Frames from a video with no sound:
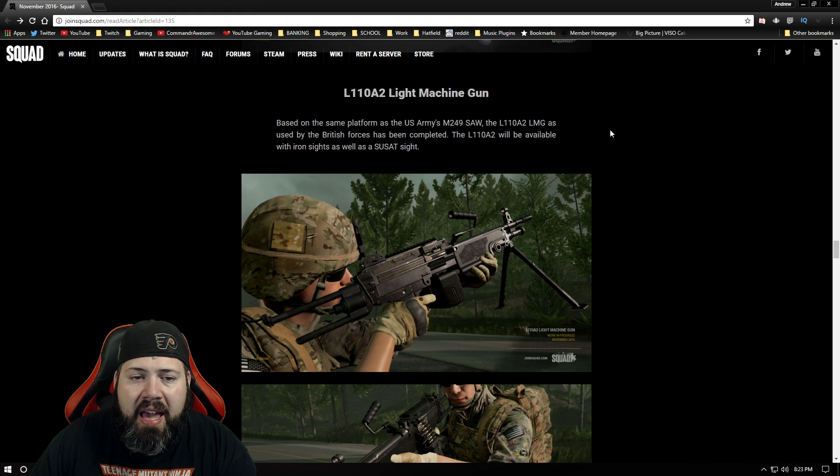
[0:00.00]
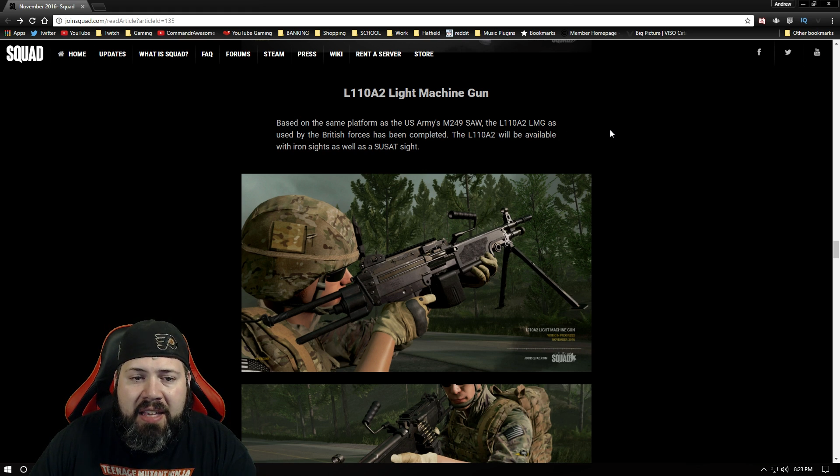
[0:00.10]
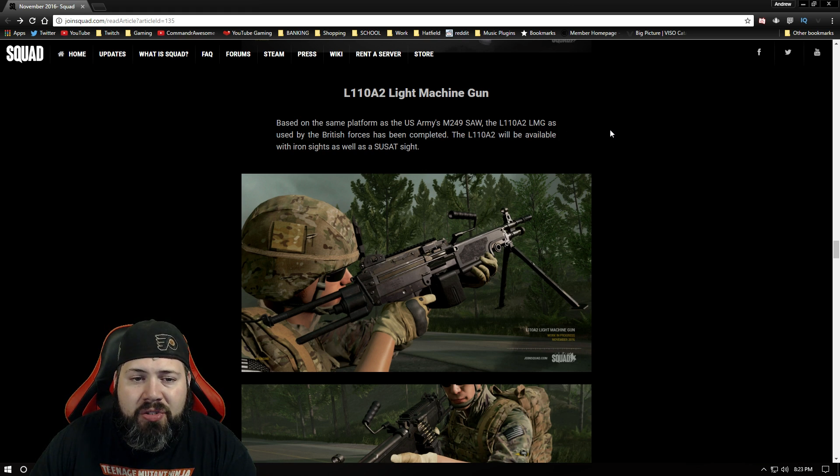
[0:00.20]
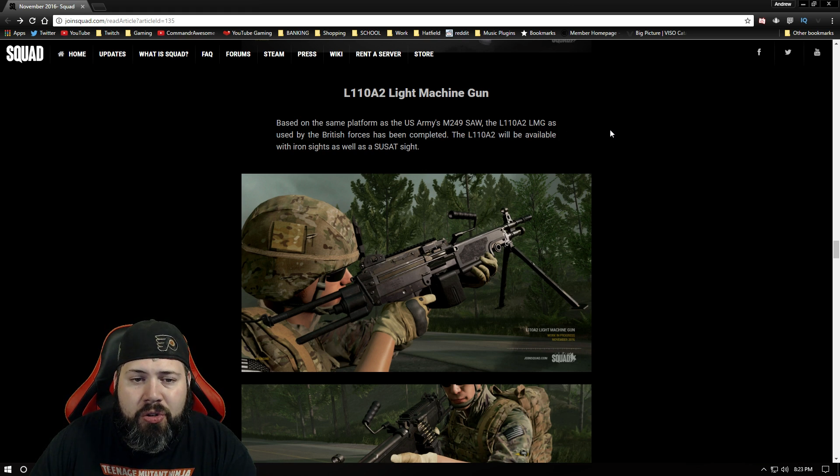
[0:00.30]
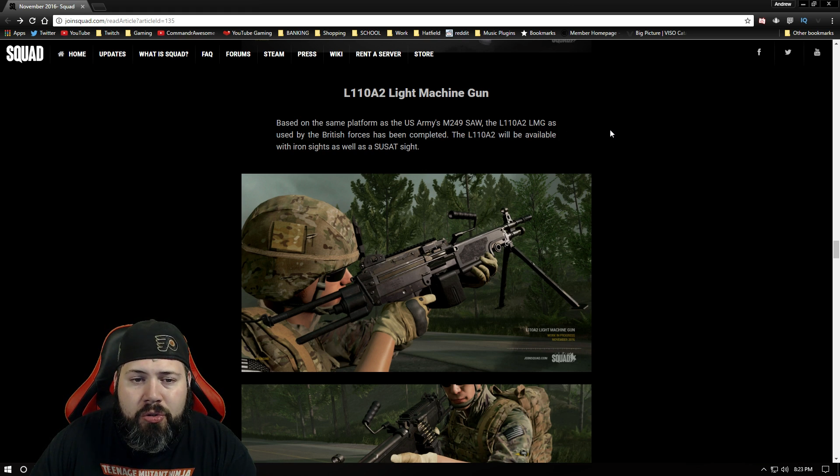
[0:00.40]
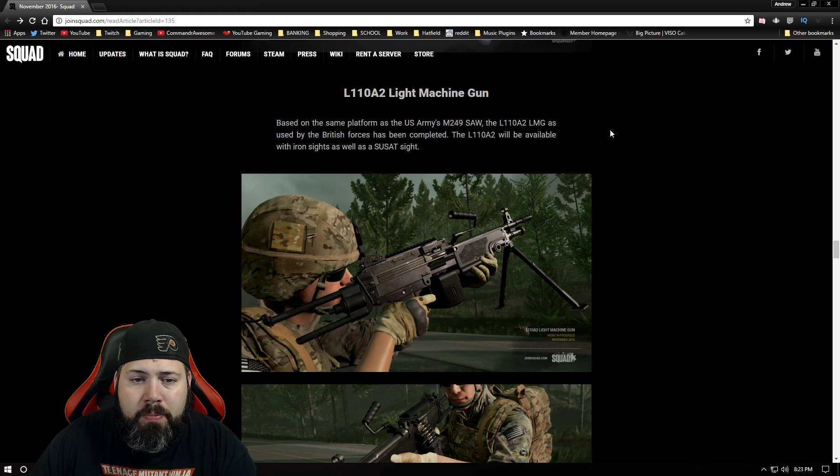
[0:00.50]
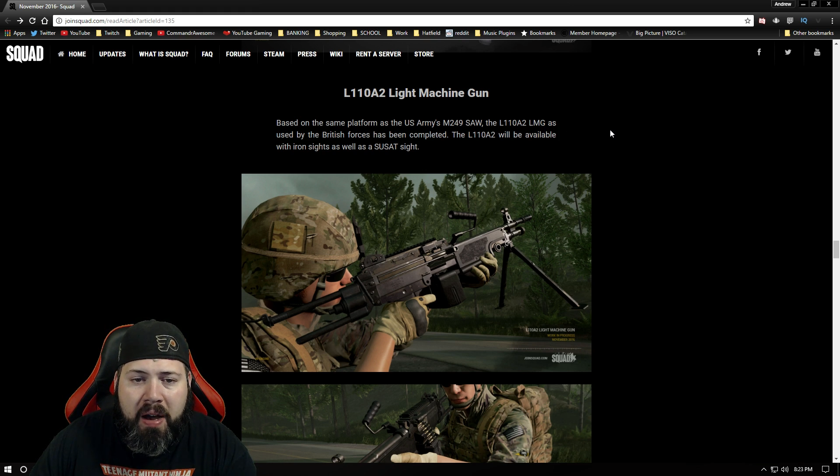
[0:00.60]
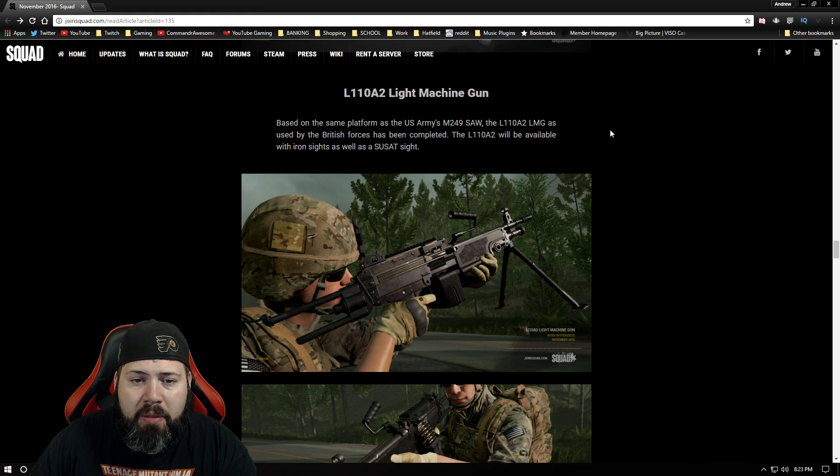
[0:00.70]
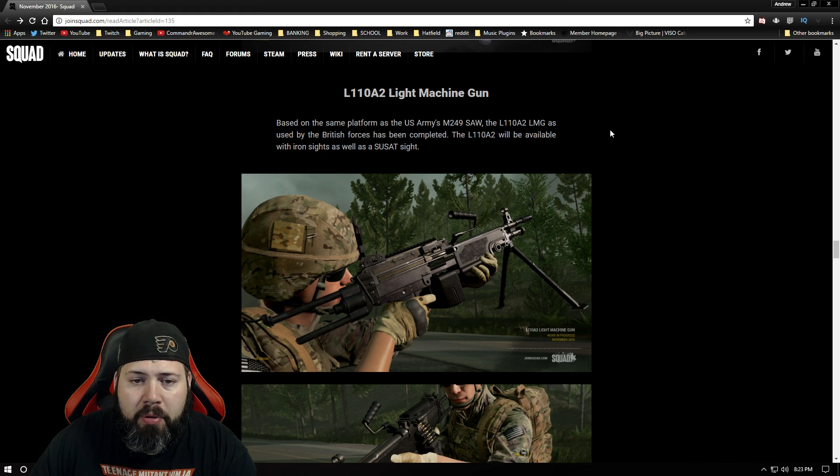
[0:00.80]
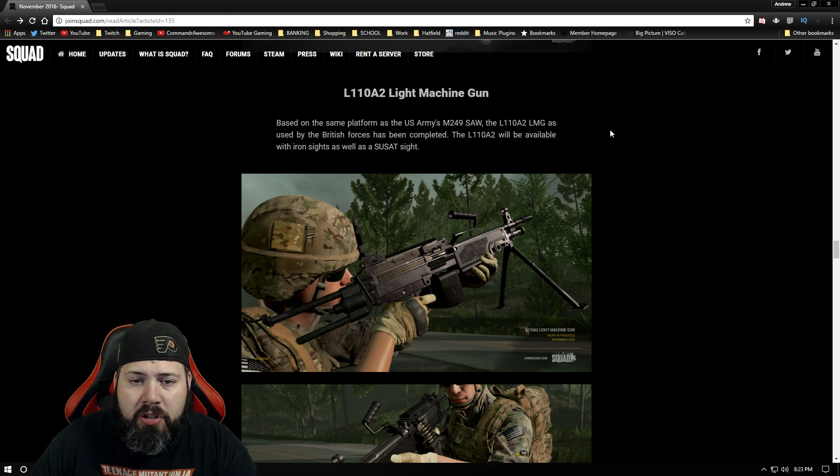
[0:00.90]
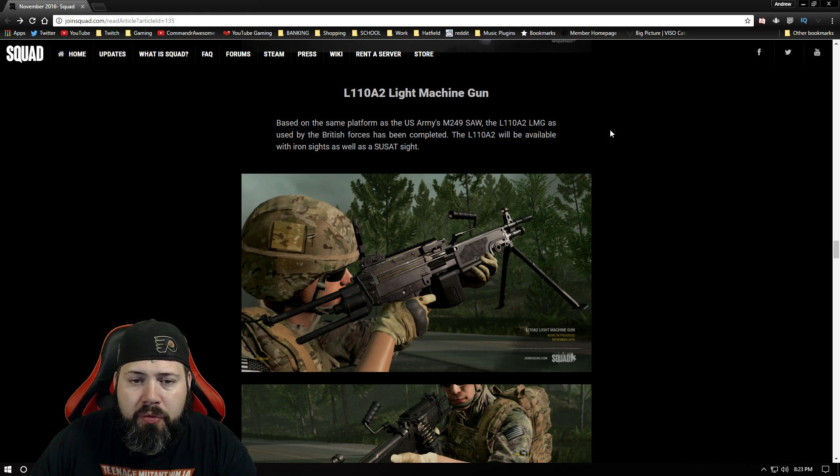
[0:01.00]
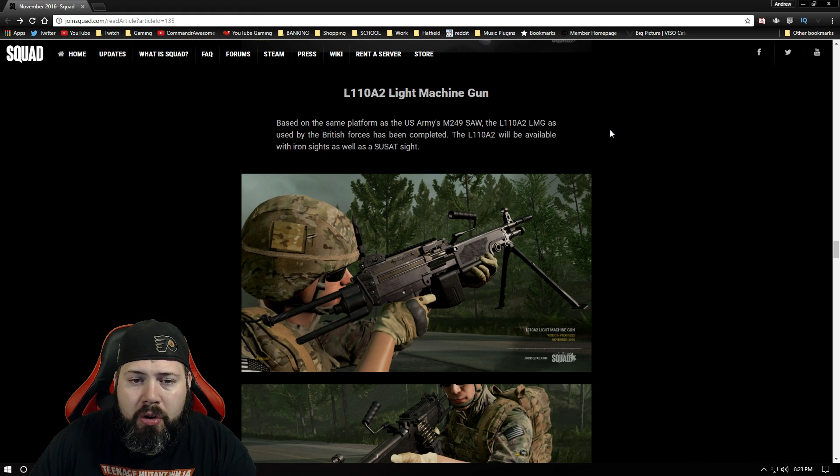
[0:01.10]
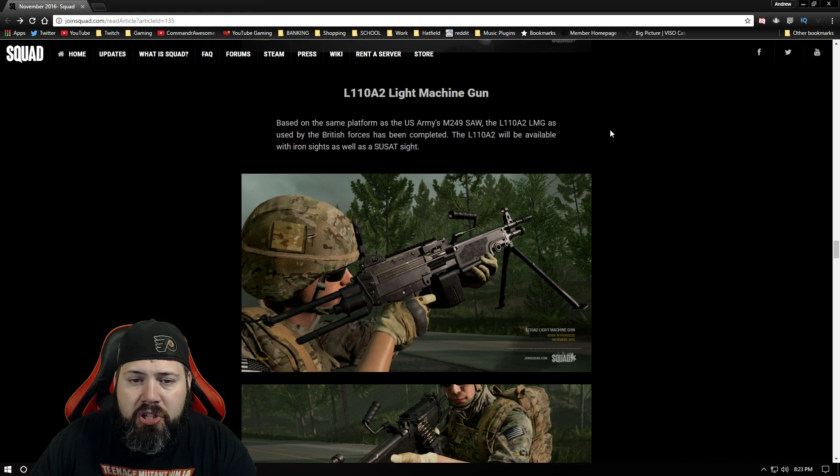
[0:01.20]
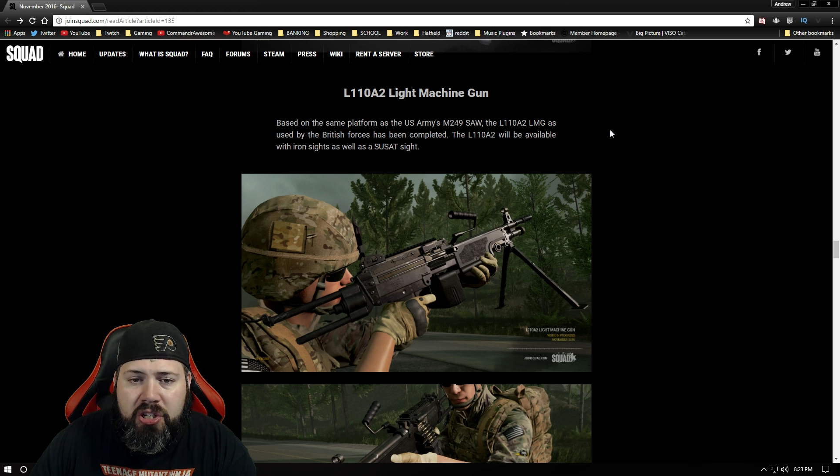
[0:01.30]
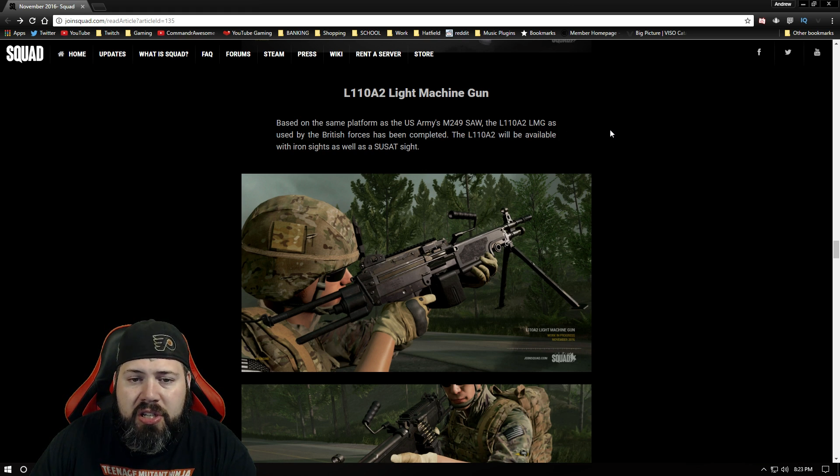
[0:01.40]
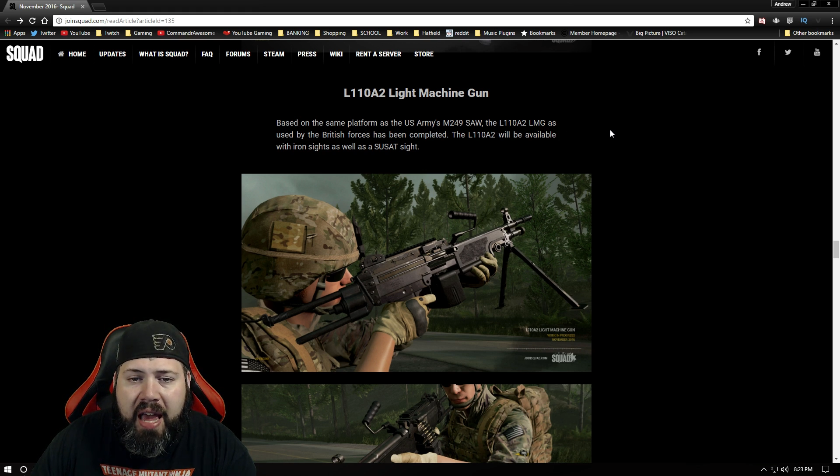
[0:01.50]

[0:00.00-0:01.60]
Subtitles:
as used by the British forces,